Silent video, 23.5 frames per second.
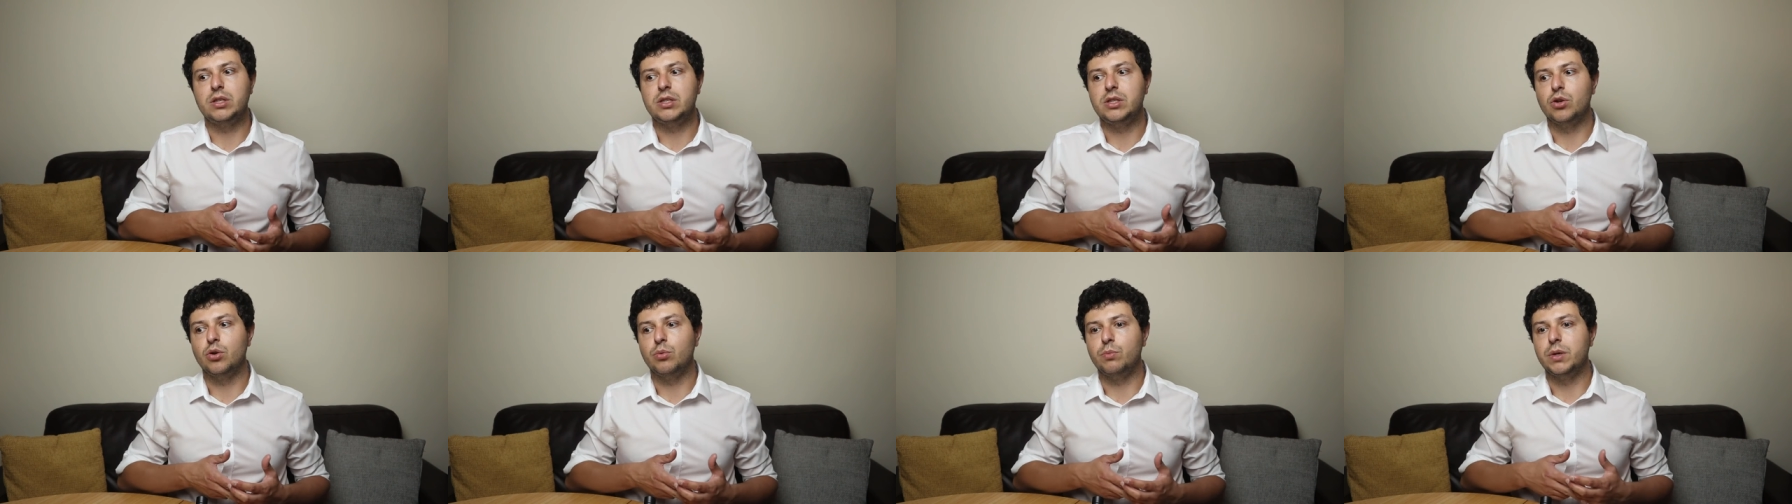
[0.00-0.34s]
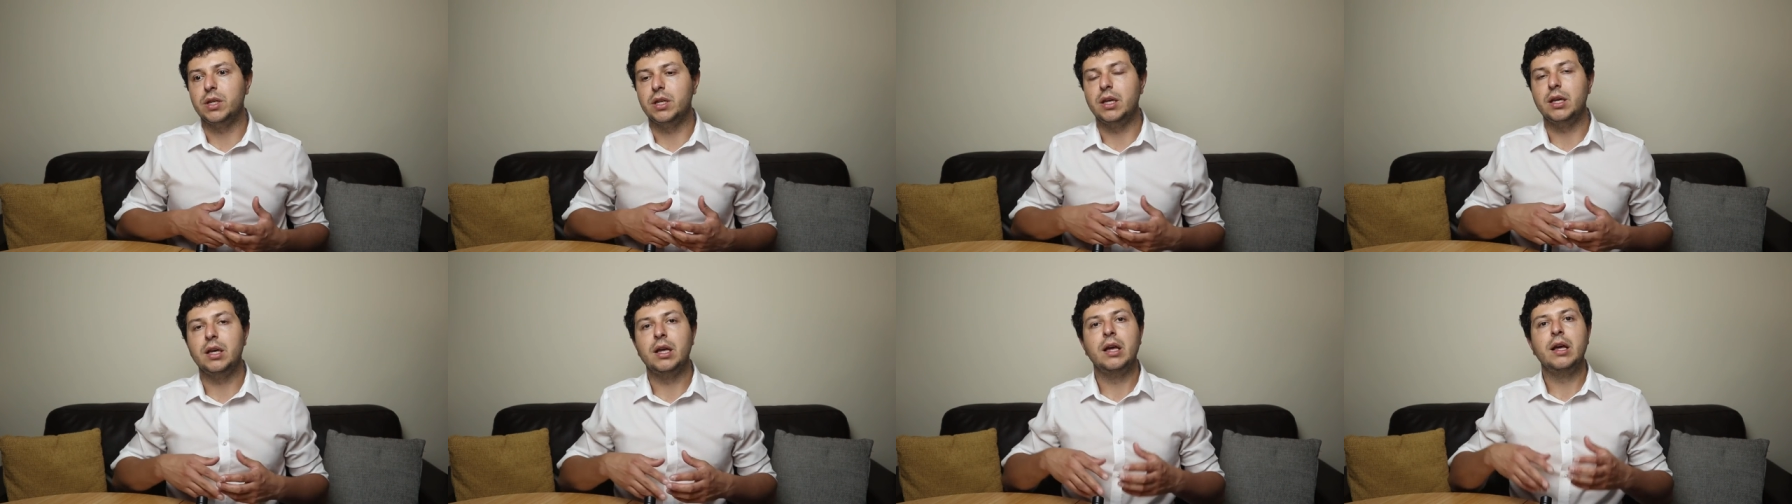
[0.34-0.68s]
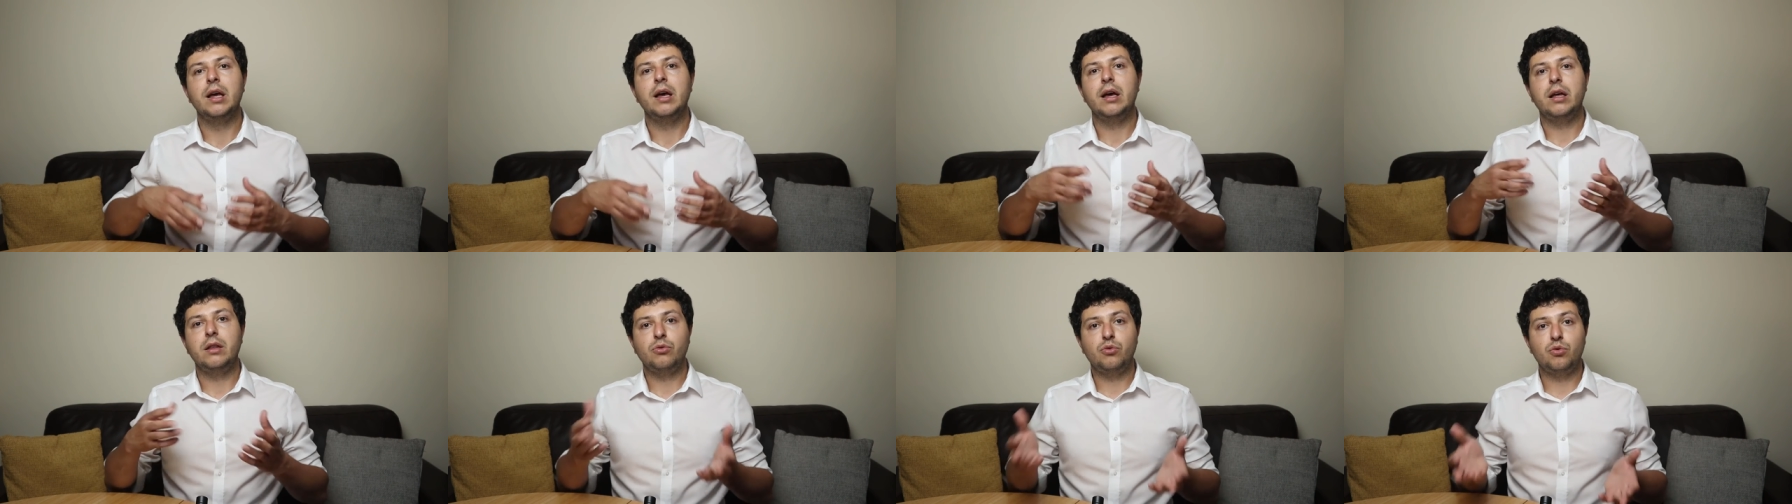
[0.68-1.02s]
COPD
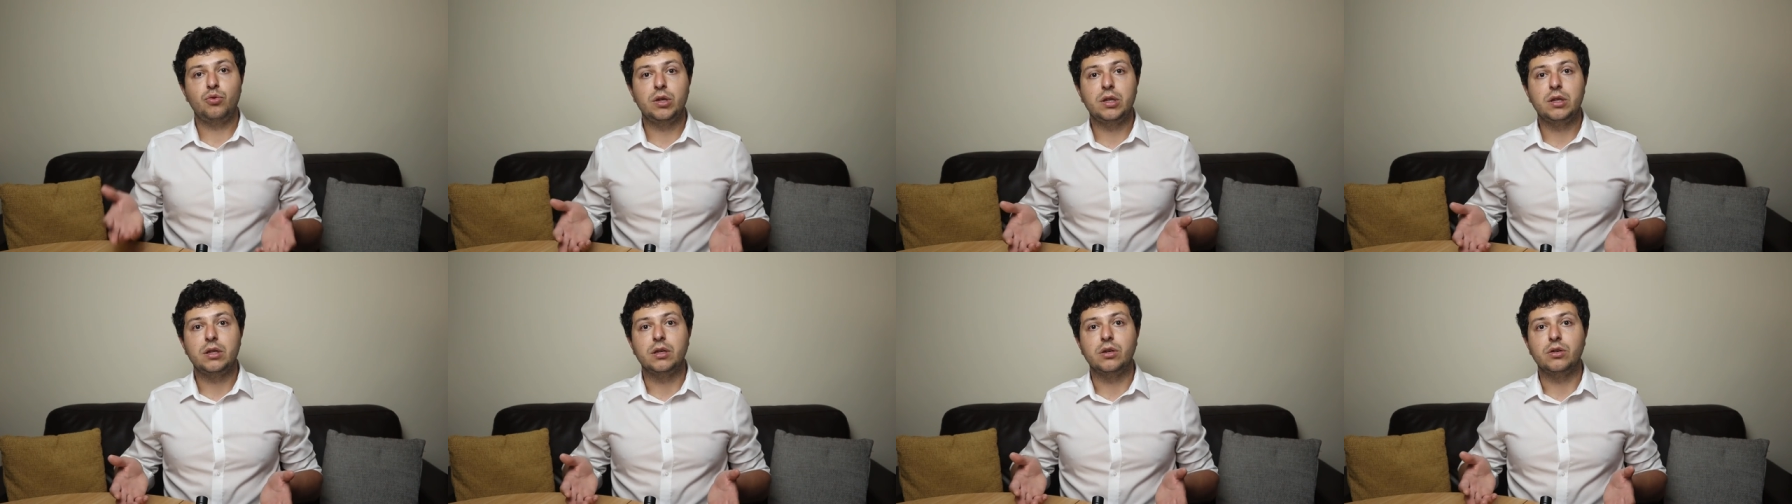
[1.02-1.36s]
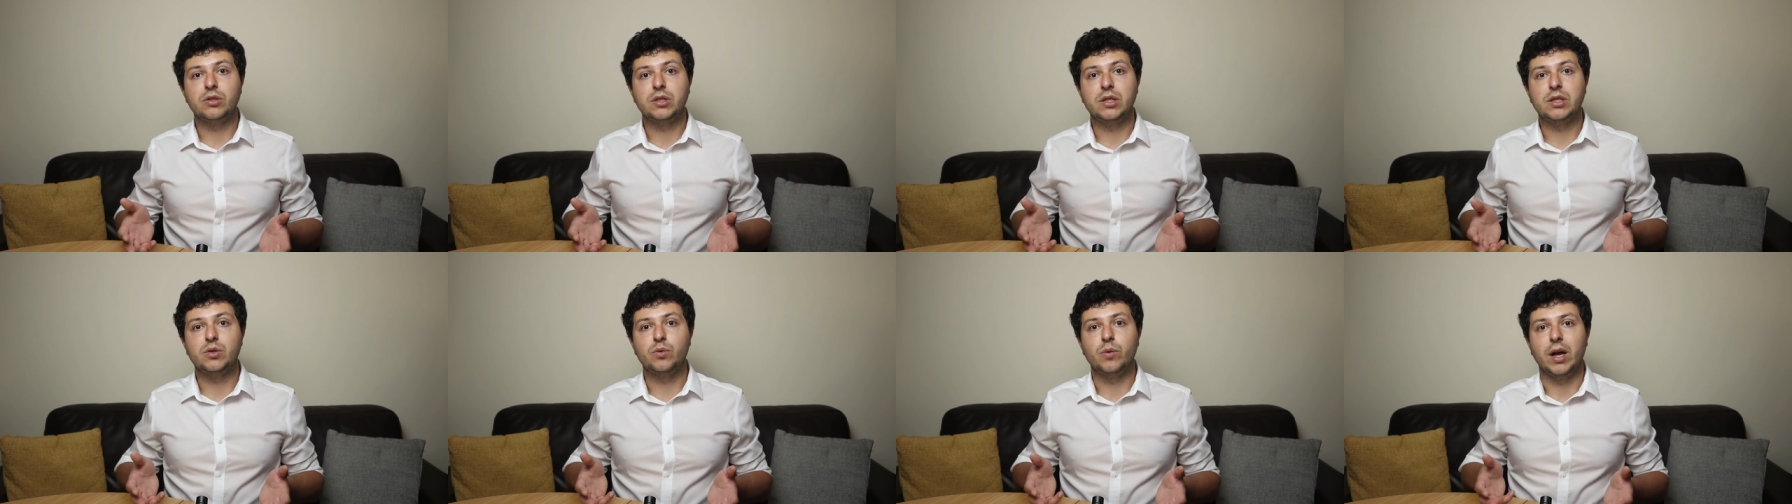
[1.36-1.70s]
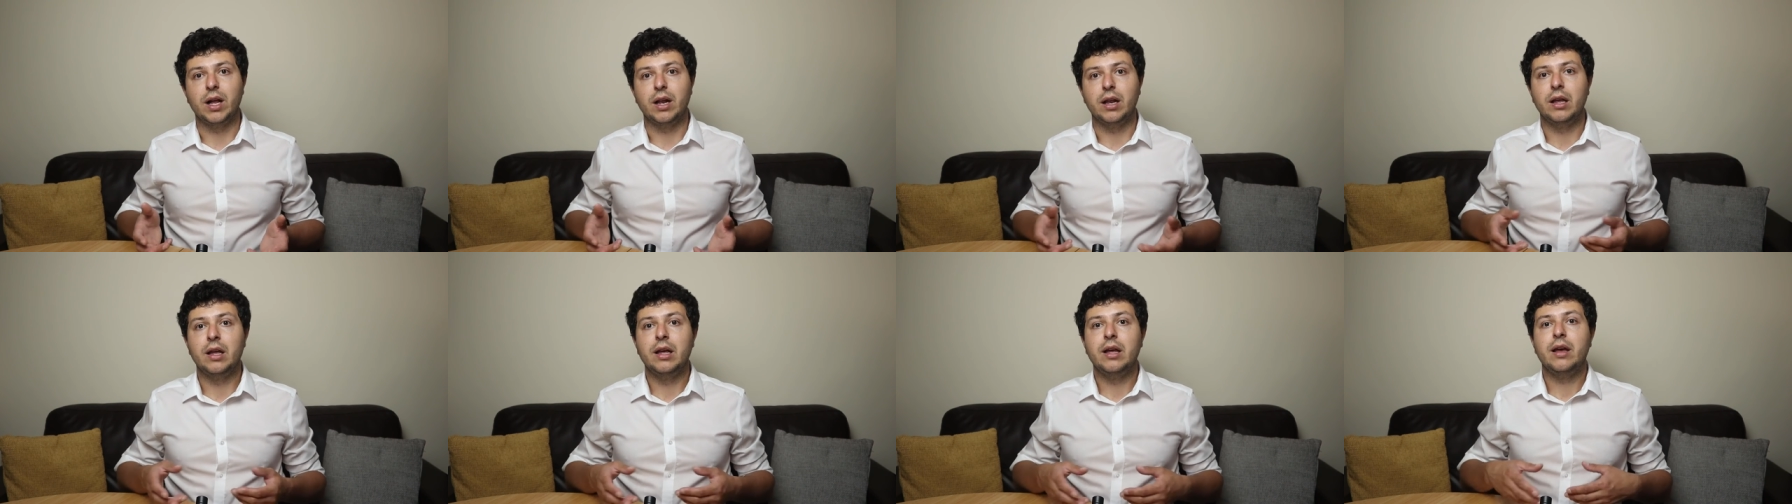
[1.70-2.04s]
and treat those as
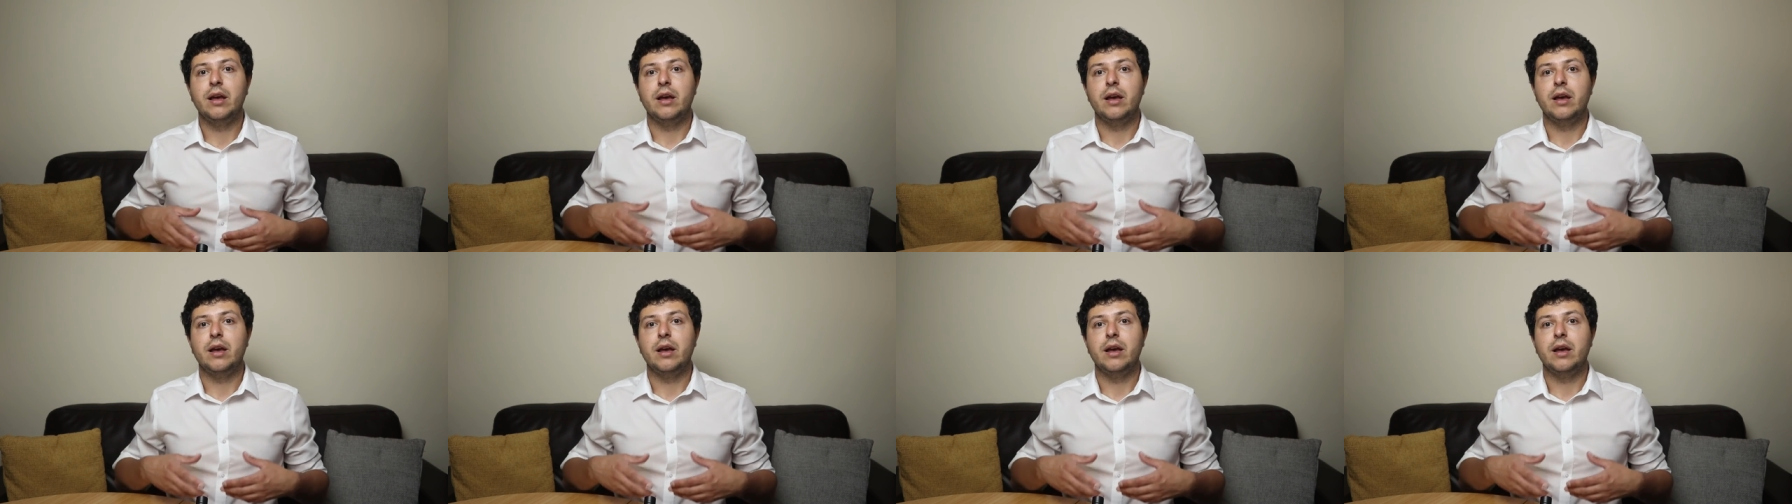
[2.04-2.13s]
well.